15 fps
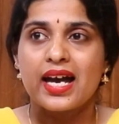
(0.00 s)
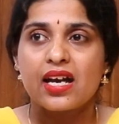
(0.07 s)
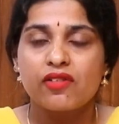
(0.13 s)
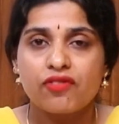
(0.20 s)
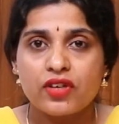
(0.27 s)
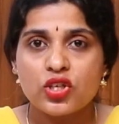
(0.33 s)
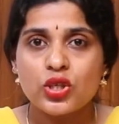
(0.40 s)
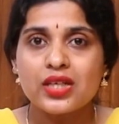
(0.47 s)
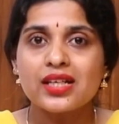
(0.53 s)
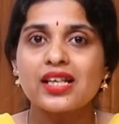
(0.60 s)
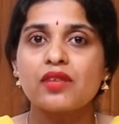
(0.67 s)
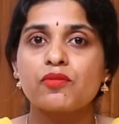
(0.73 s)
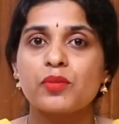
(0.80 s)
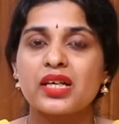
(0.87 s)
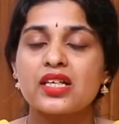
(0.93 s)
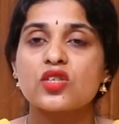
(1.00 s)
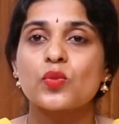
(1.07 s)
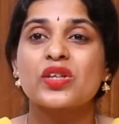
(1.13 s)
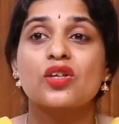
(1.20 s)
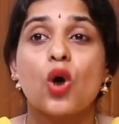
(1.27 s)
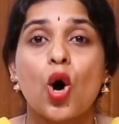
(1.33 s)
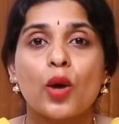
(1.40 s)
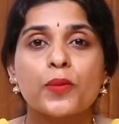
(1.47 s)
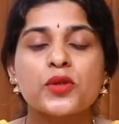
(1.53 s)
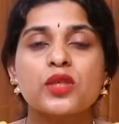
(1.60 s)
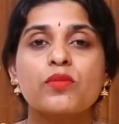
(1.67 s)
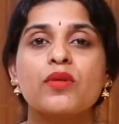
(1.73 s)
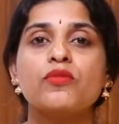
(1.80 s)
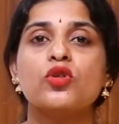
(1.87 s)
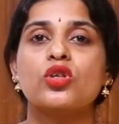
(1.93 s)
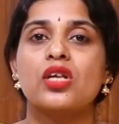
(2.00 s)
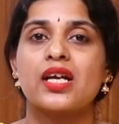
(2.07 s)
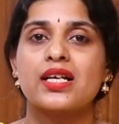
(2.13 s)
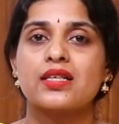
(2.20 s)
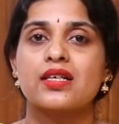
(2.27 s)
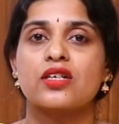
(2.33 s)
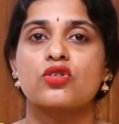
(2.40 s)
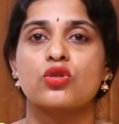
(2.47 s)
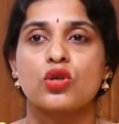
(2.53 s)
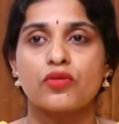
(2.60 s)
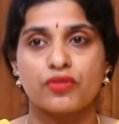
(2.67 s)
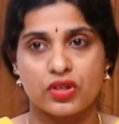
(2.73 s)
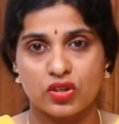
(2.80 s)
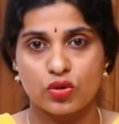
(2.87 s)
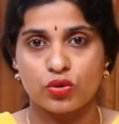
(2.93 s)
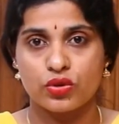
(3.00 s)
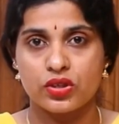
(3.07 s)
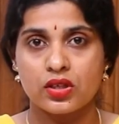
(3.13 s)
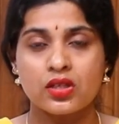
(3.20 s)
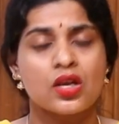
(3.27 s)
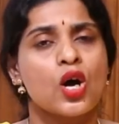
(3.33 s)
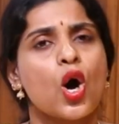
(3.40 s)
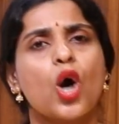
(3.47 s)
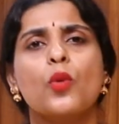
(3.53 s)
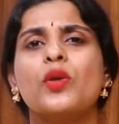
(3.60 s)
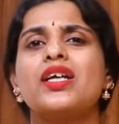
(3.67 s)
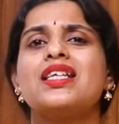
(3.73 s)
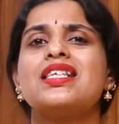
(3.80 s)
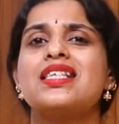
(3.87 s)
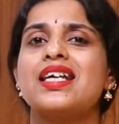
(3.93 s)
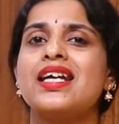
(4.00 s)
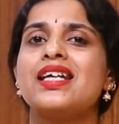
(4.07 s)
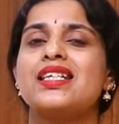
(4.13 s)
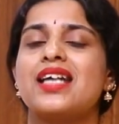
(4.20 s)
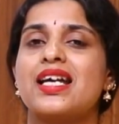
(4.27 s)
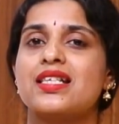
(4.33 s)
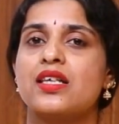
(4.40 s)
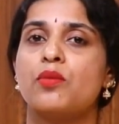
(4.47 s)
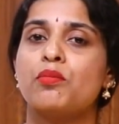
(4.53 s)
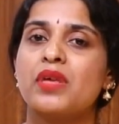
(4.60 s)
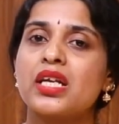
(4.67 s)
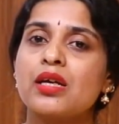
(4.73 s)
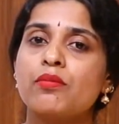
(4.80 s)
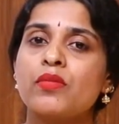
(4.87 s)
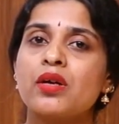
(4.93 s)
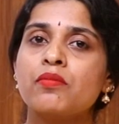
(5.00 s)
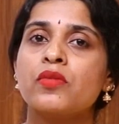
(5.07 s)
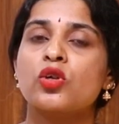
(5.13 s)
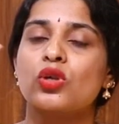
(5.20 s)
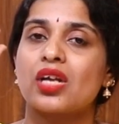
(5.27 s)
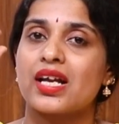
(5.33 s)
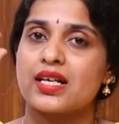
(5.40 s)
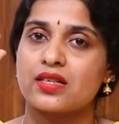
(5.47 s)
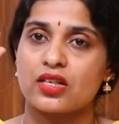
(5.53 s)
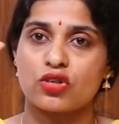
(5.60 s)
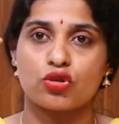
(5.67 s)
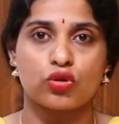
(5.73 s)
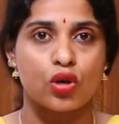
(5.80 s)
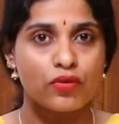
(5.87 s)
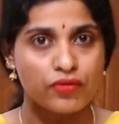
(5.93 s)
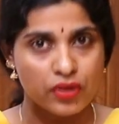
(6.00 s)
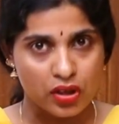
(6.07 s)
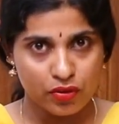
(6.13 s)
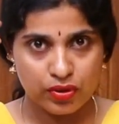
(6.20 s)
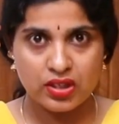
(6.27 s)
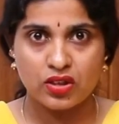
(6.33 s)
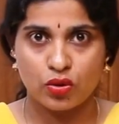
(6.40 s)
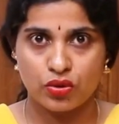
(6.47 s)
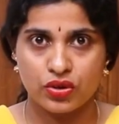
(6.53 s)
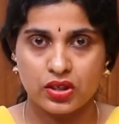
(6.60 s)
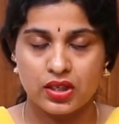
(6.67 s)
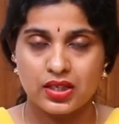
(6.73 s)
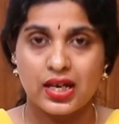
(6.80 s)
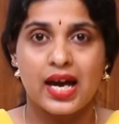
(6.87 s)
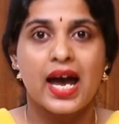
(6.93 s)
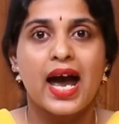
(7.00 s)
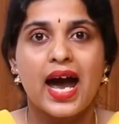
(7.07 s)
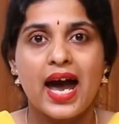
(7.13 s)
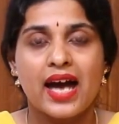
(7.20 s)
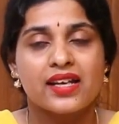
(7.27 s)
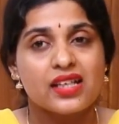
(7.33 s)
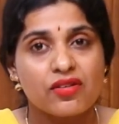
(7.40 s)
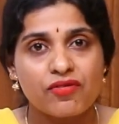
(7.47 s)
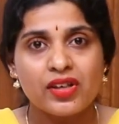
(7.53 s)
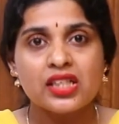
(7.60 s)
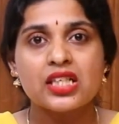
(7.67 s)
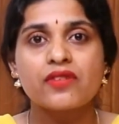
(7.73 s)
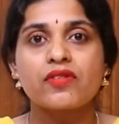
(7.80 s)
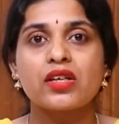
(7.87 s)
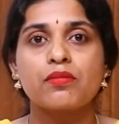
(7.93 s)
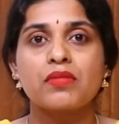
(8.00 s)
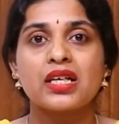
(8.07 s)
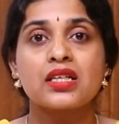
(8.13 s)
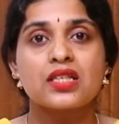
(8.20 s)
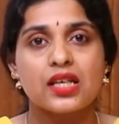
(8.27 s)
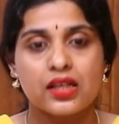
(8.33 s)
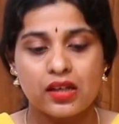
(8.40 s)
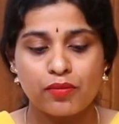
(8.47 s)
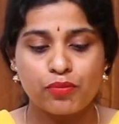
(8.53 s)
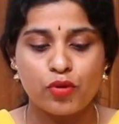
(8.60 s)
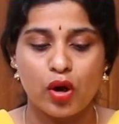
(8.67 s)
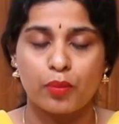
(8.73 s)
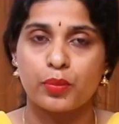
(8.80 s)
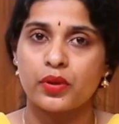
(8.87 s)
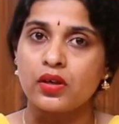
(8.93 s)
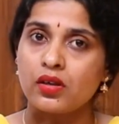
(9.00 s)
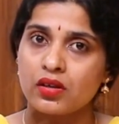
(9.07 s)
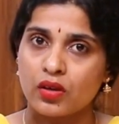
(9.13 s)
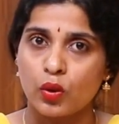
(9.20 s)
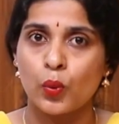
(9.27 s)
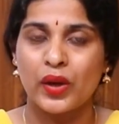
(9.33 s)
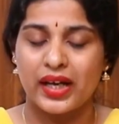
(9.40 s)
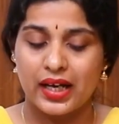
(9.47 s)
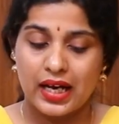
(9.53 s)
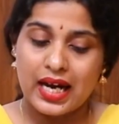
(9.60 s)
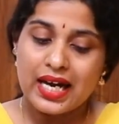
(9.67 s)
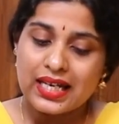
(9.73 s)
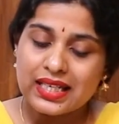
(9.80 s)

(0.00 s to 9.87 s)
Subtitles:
Efficiently means with optimum utilization of resources, or we can say it as a minimum utilization of resources. And effectively means in a proper way.